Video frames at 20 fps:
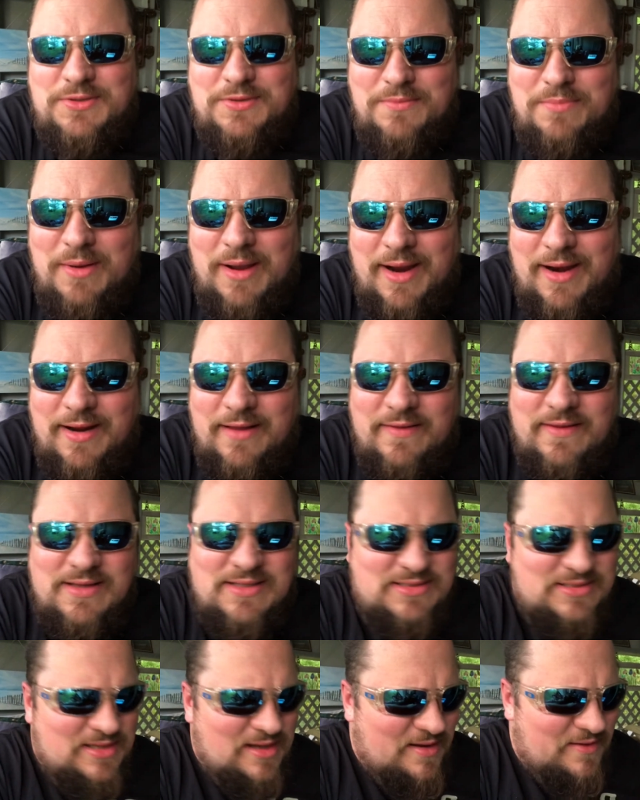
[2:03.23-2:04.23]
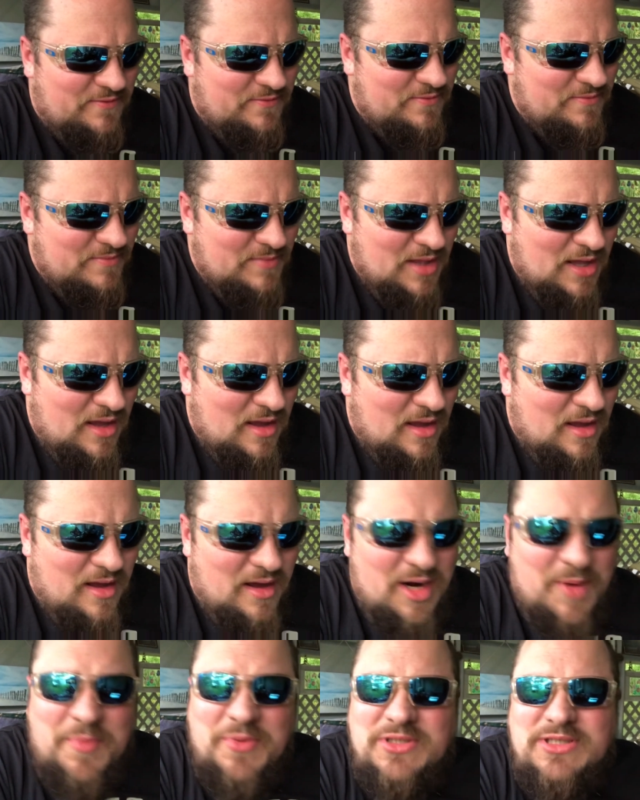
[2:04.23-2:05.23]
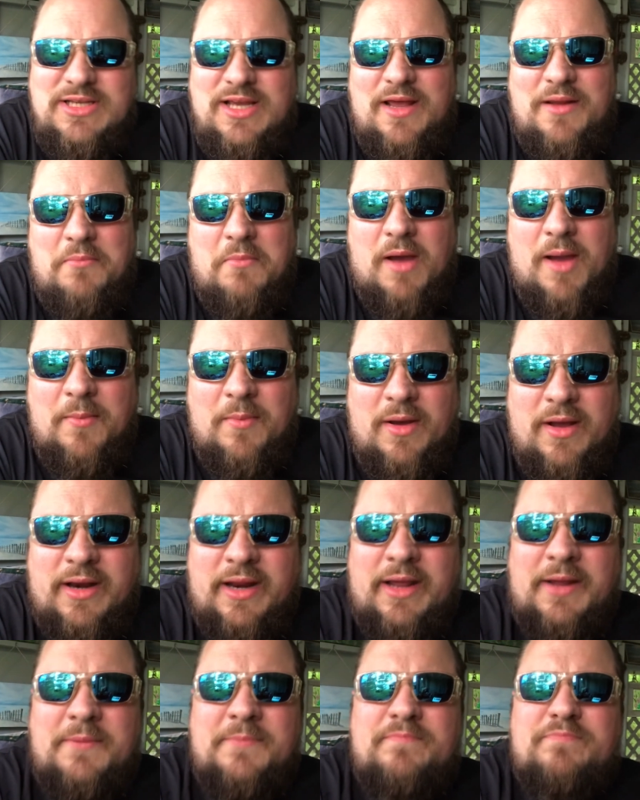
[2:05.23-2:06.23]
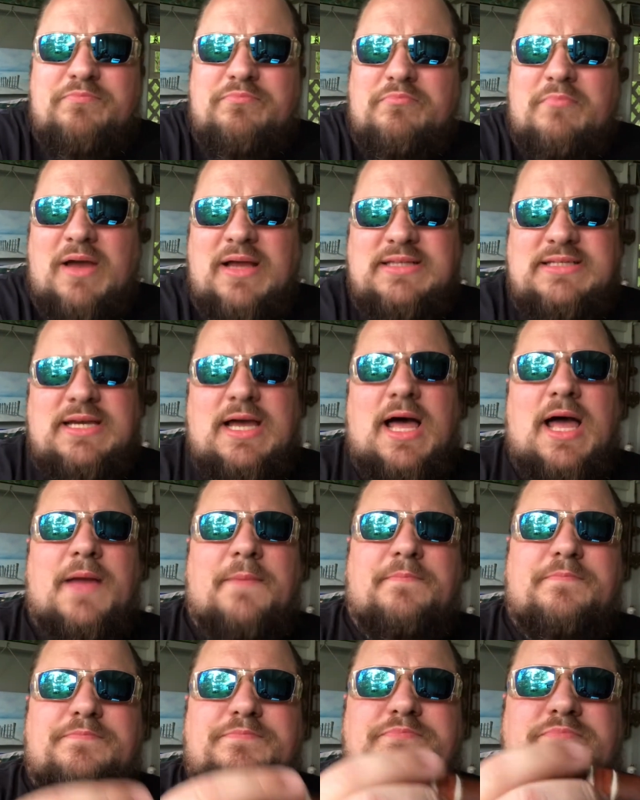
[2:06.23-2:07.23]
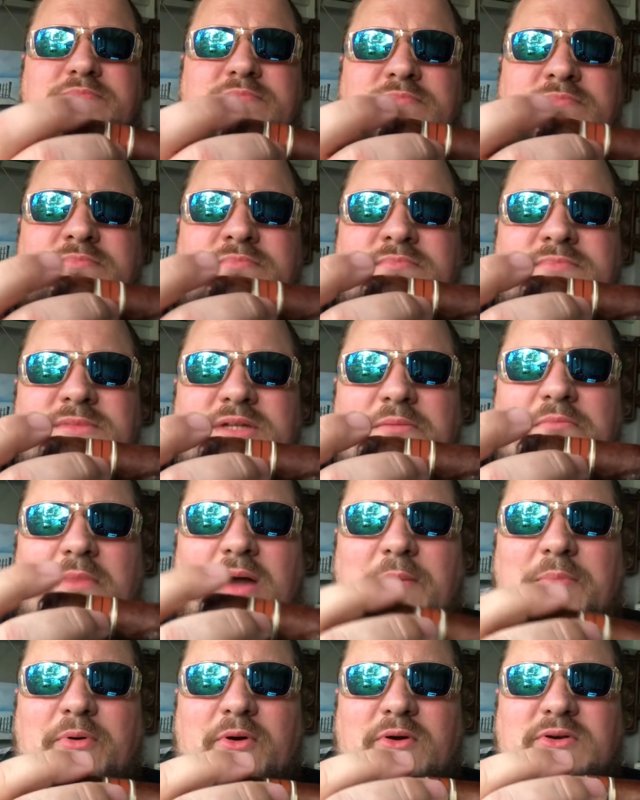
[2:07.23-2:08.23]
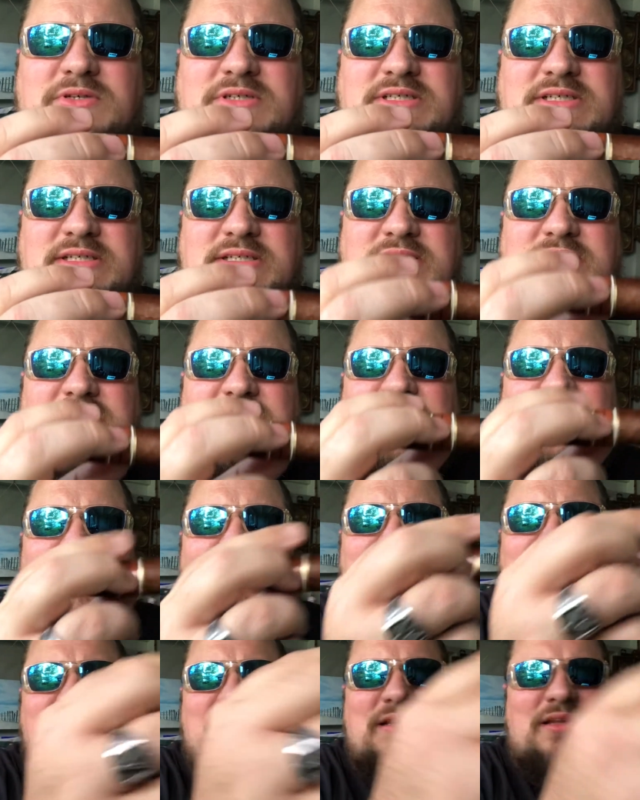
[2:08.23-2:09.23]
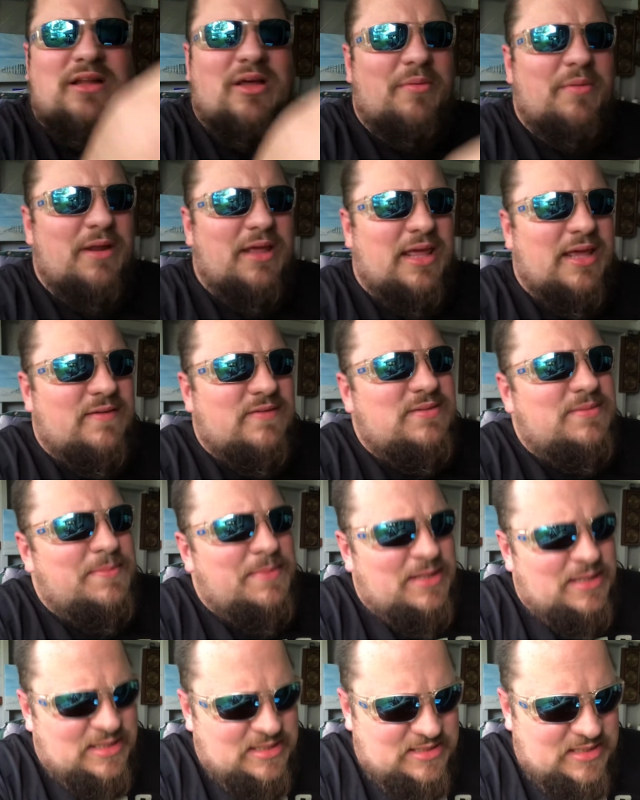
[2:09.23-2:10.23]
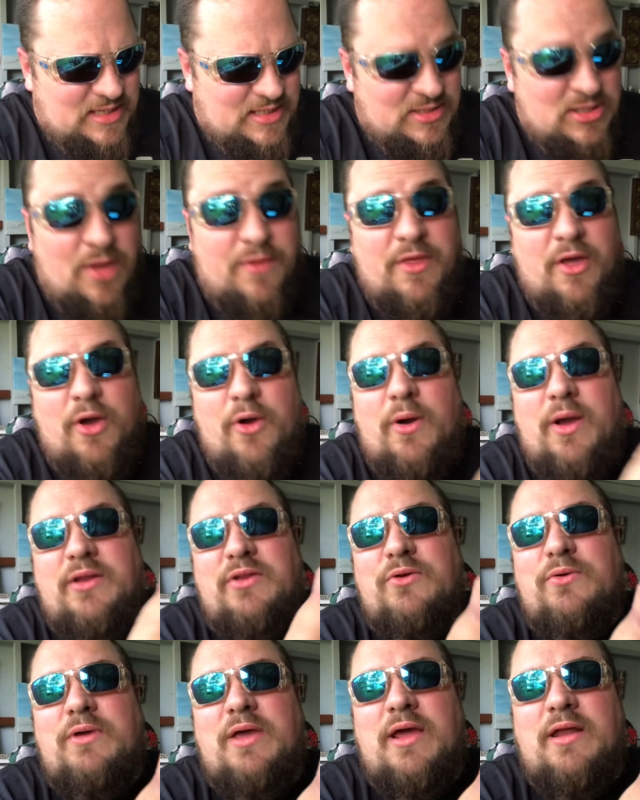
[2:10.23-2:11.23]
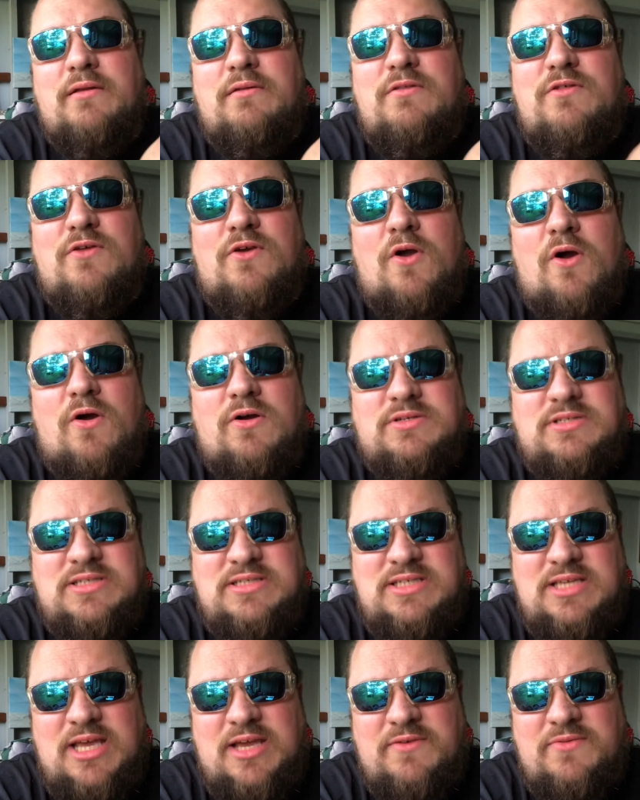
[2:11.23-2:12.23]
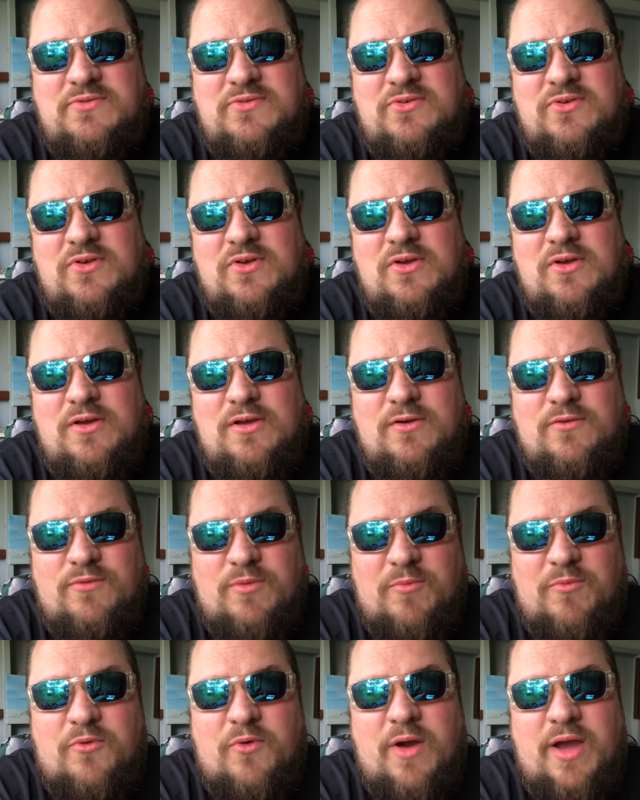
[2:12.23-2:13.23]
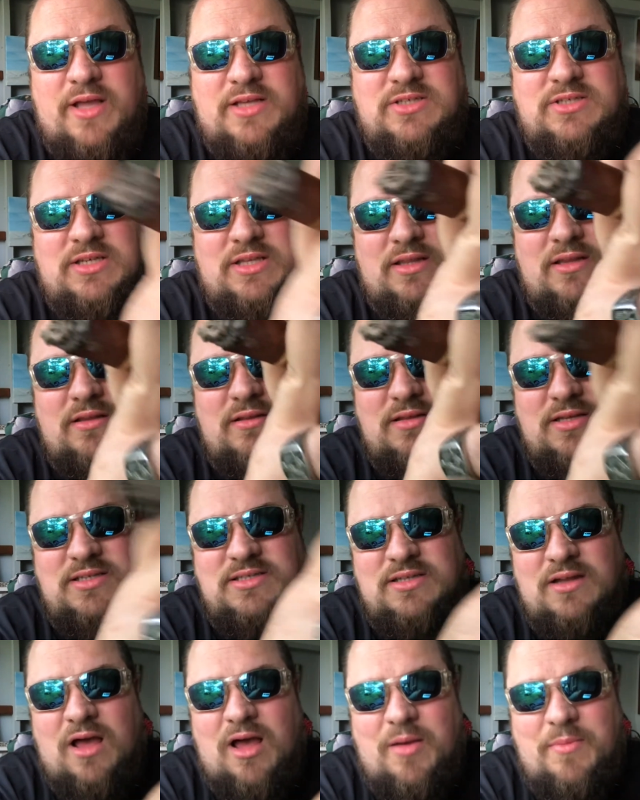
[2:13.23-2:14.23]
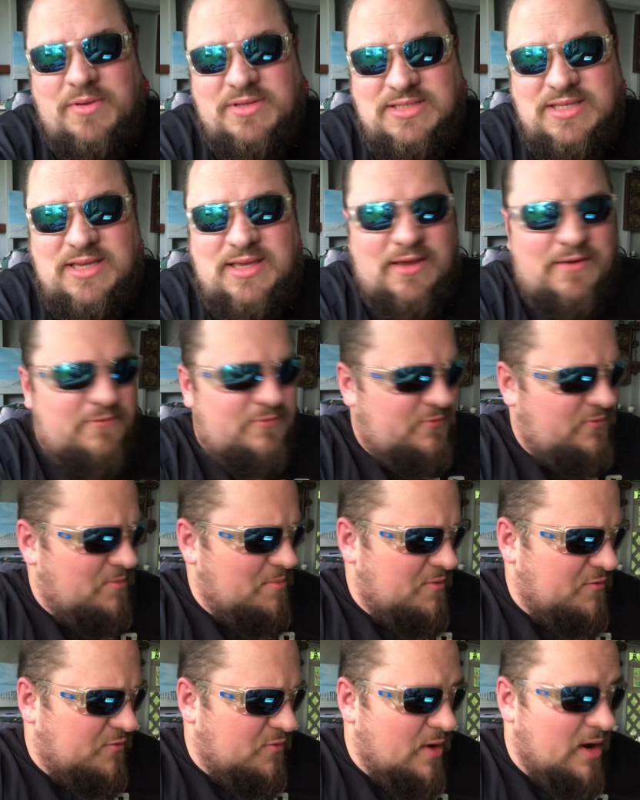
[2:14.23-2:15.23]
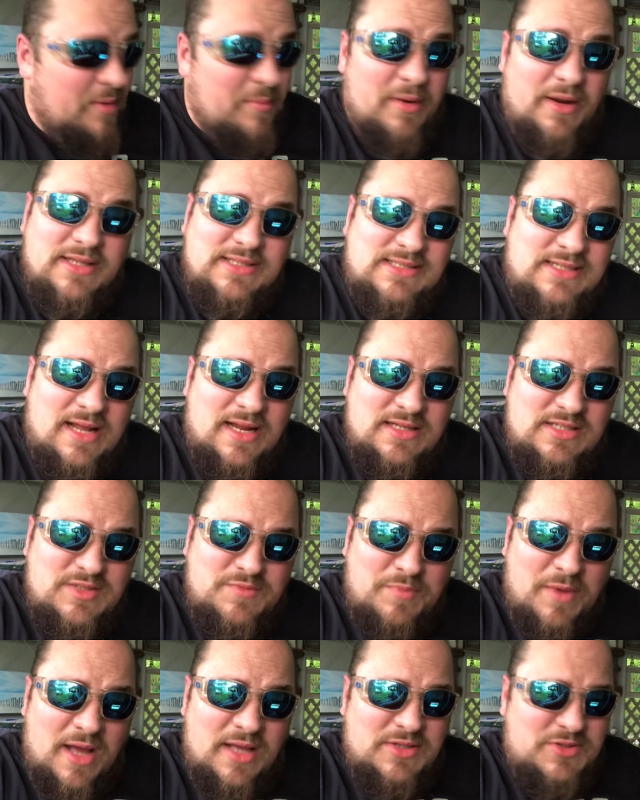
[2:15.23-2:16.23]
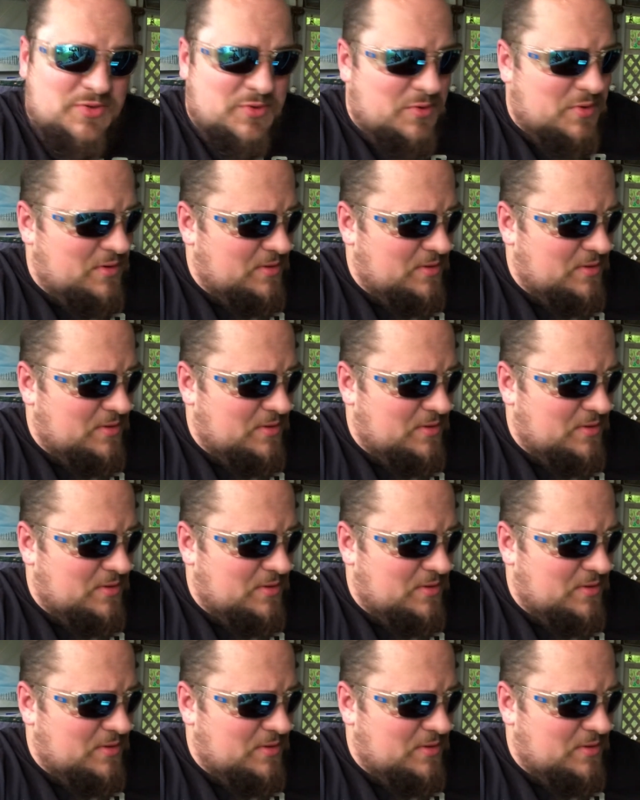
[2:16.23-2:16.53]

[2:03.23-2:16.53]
by any of this stuff. 100% my money, my time, my purchases. Nobody gives me these things, although I do get cigars as gifts from friends, and this nub is a gift from a friend, but it's not sponsored,